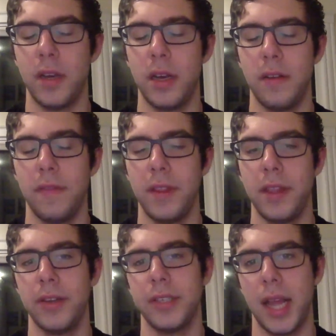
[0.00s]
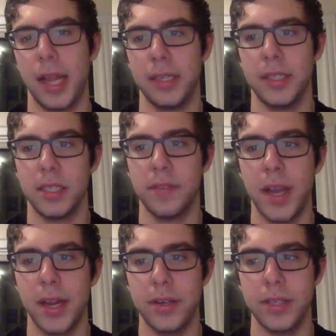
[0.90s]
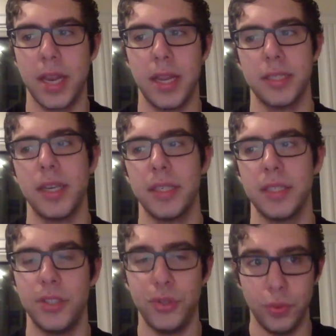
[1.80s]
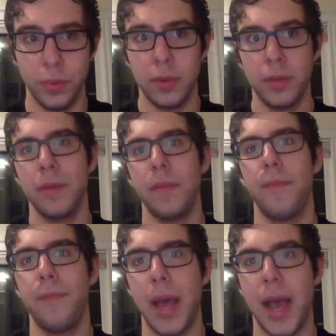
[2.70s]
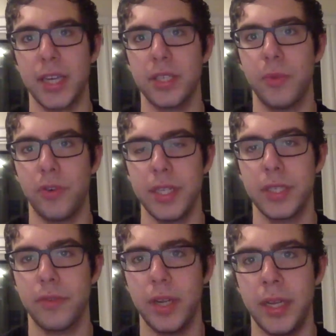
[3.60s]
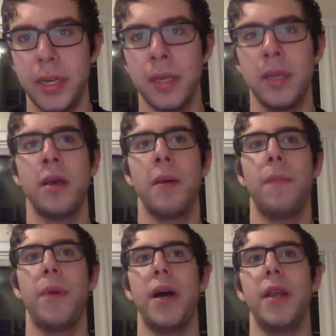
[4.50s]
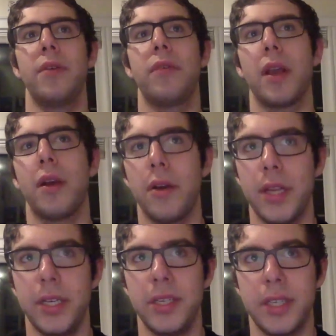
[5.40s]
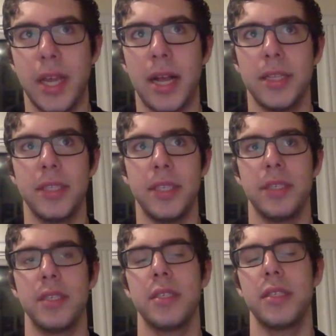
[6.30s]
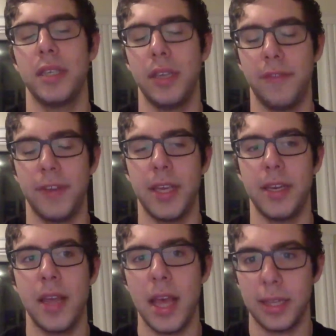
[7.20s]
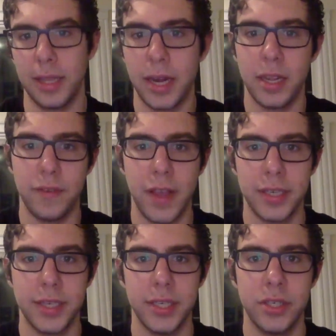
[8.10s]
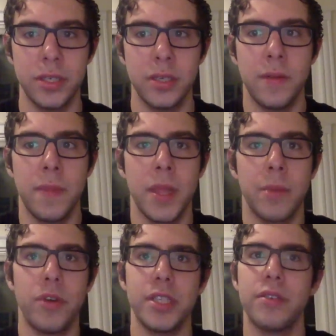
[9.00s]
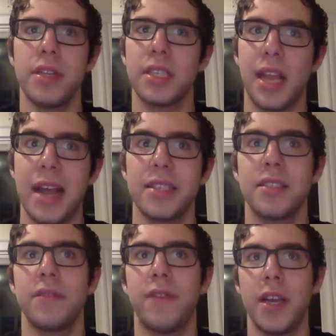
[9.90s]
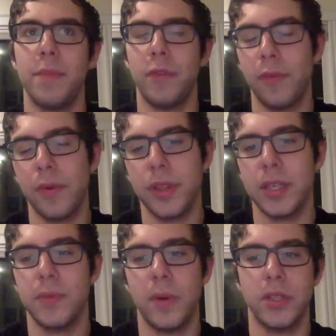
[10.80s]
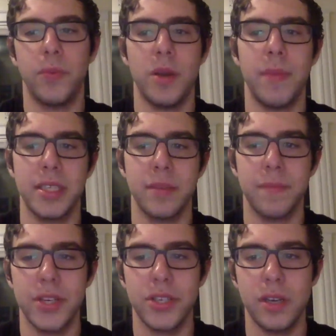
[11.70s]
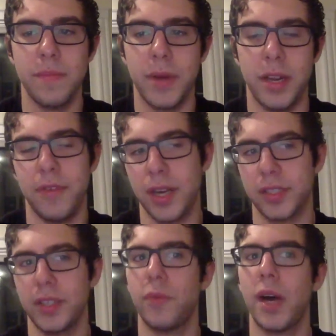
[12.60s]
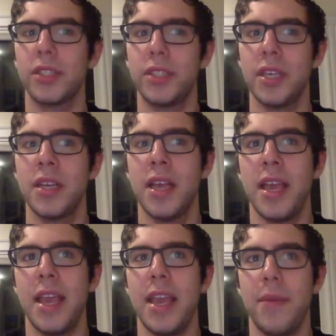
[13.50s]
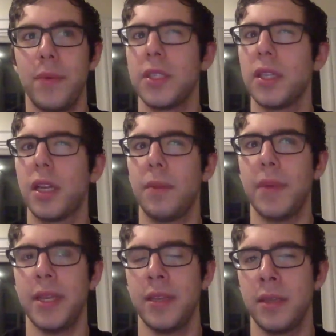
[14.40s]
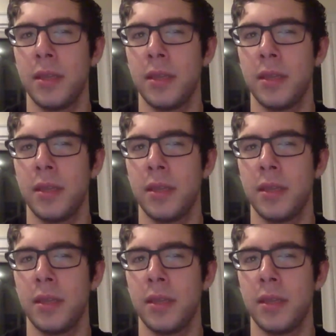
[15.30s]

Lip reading: of their talent as fighters, and that's not to bash Maurice Green, but Greg Hardy just has this significant athletic advantage. Maurice Green's last fight before this was a win by submission, but if you actually watched it, it was a little bit